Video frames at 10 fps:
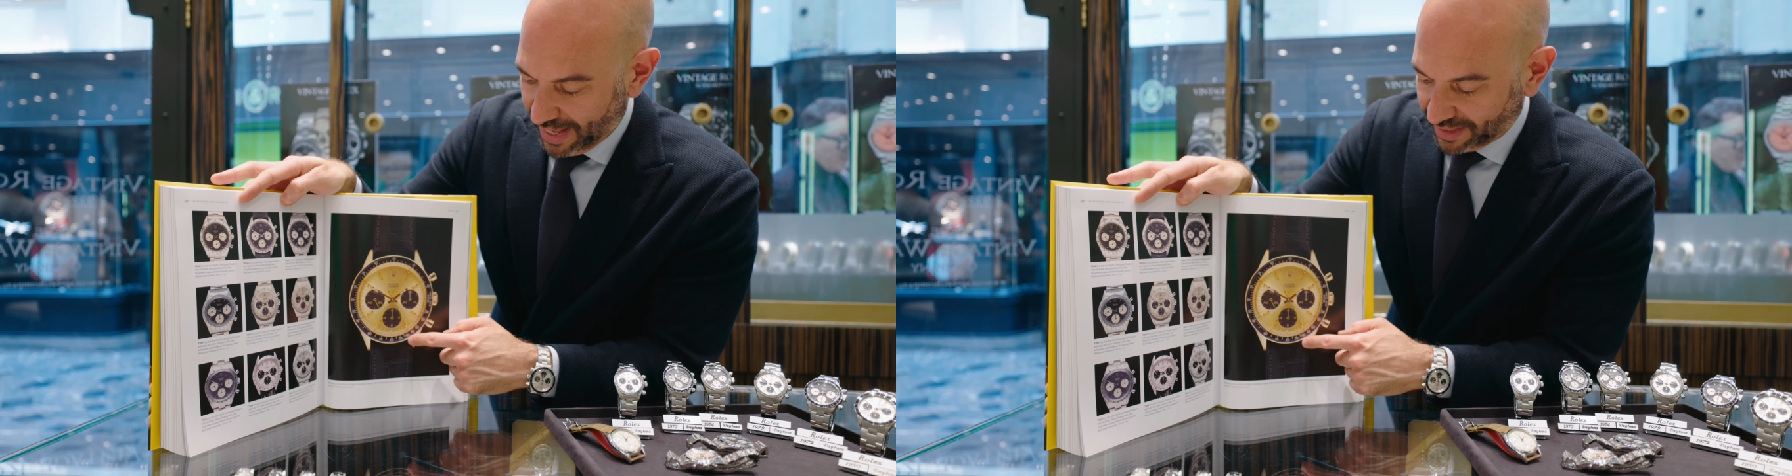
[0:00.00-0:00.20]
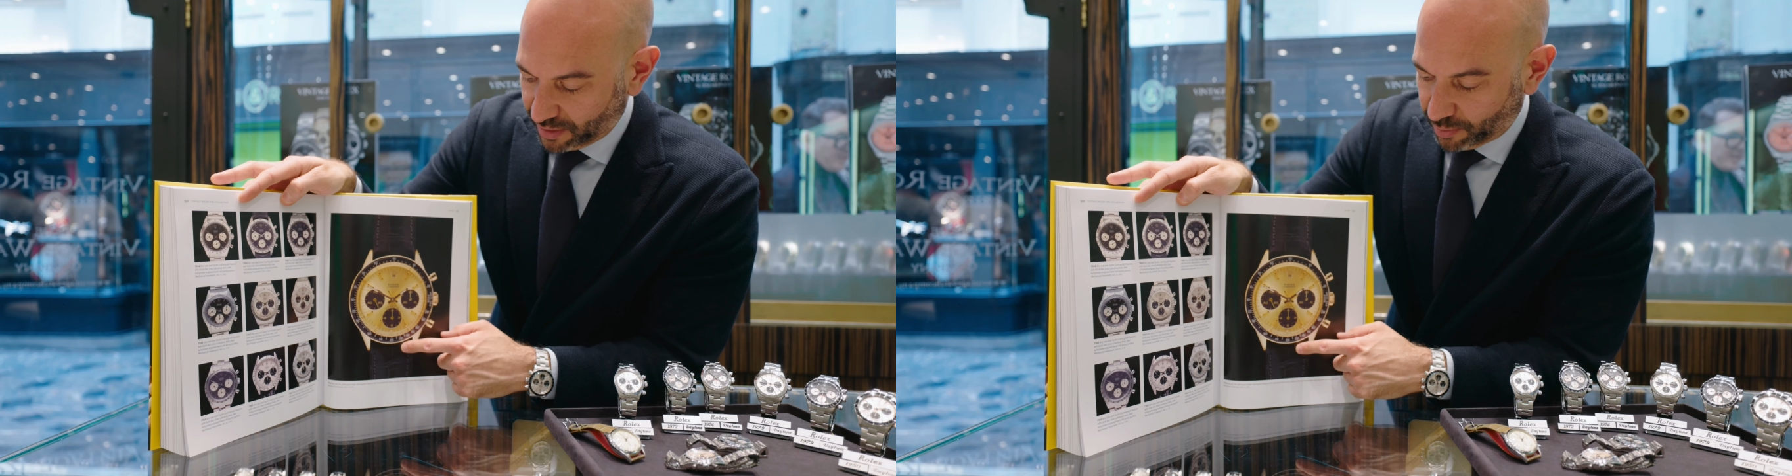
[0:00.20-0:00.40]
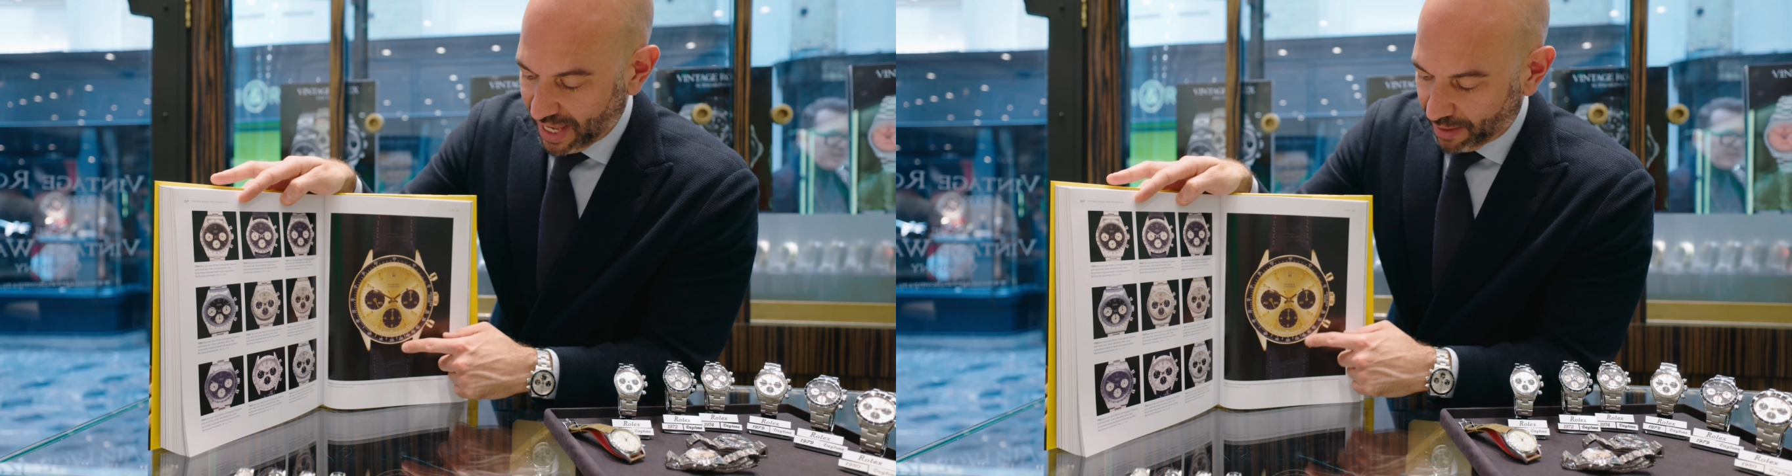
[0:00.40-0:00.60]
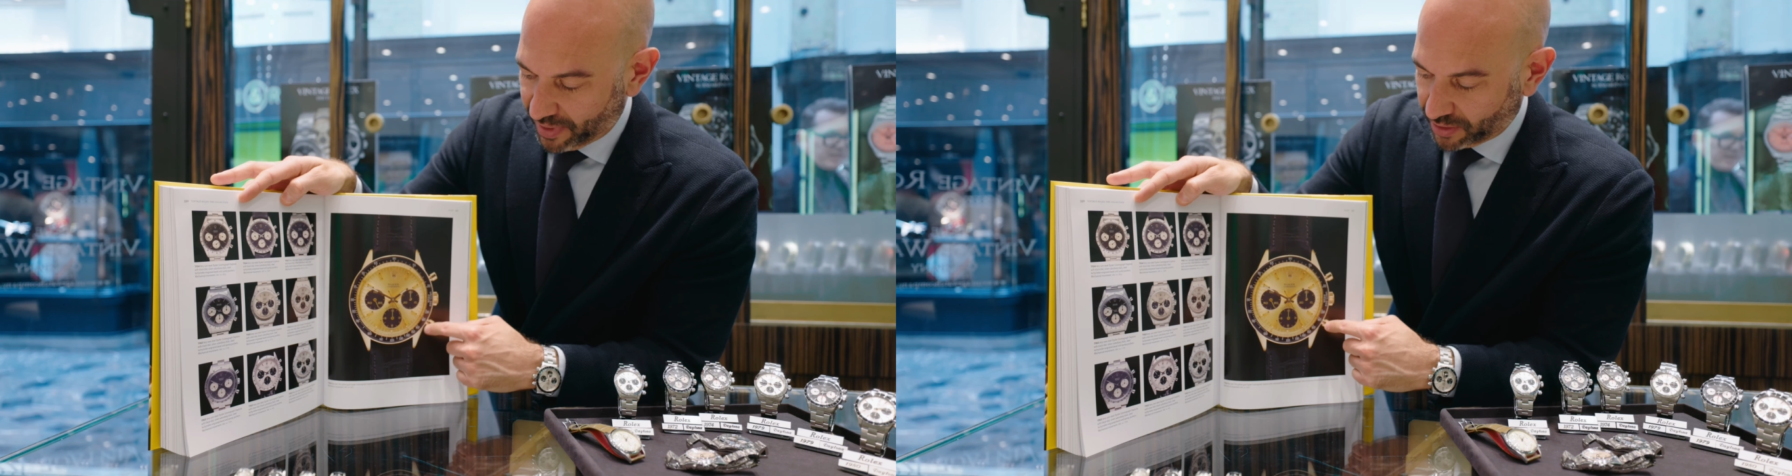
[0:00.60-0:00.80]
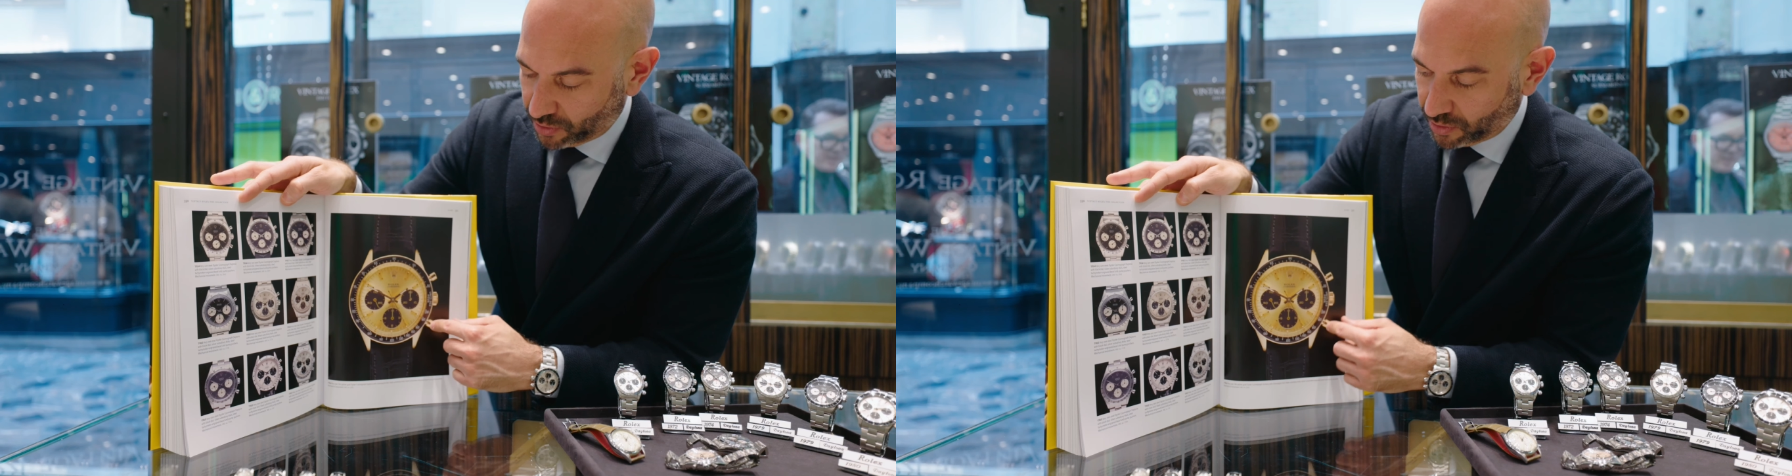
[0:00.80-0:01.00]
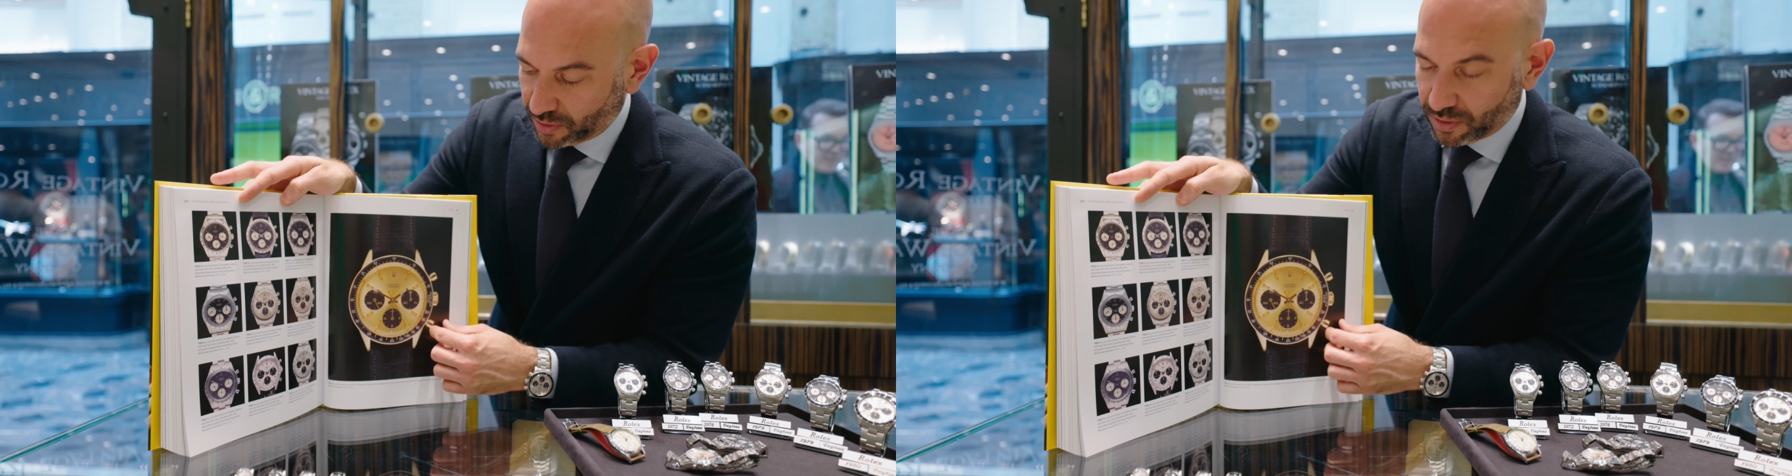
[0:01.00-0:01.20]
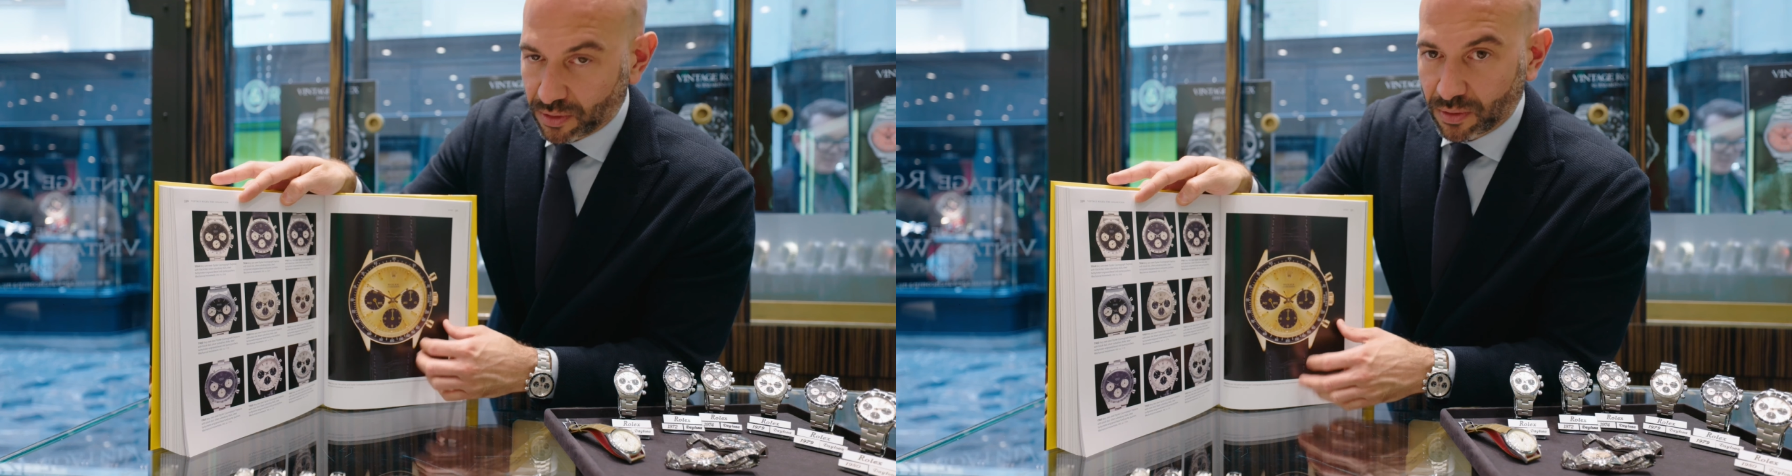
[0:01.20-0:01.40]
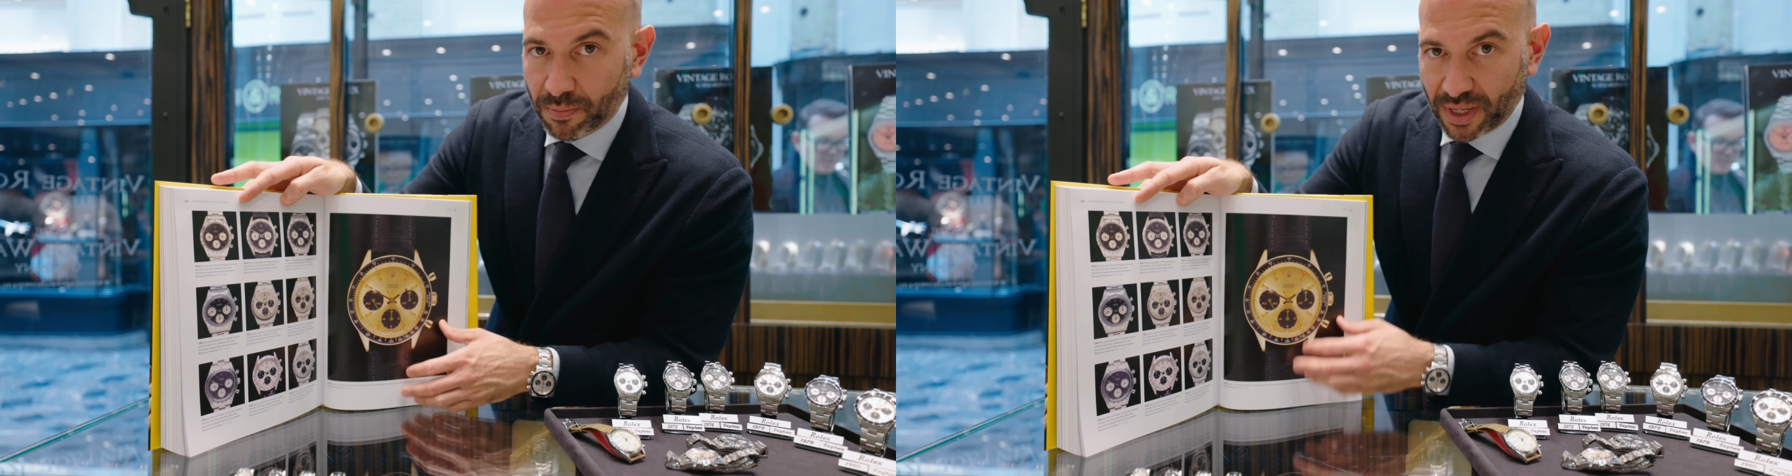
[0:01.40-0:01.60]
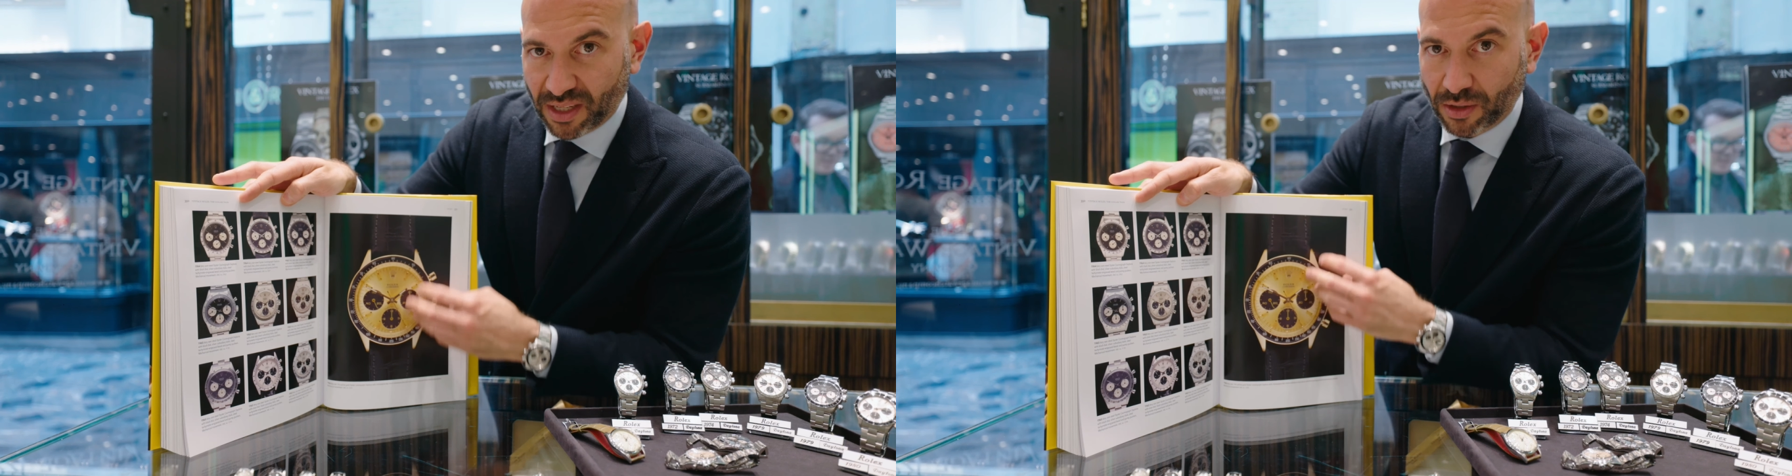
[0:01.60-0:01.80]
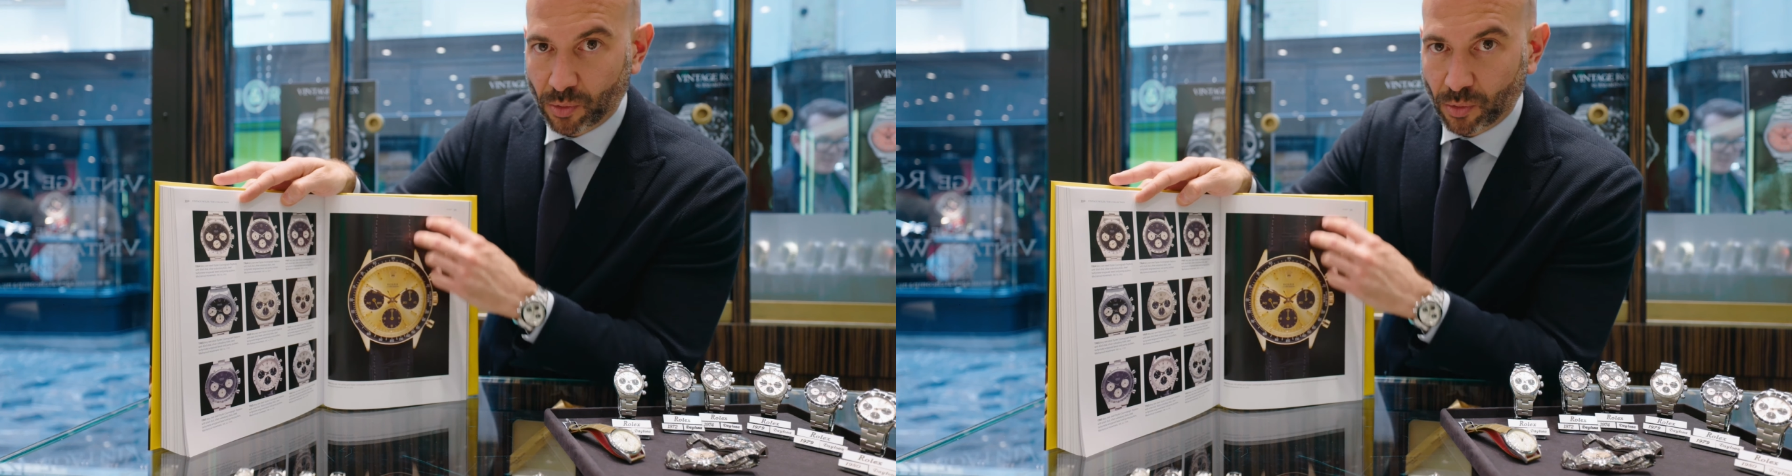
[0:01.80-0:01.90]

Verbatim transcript: has the black bezel, making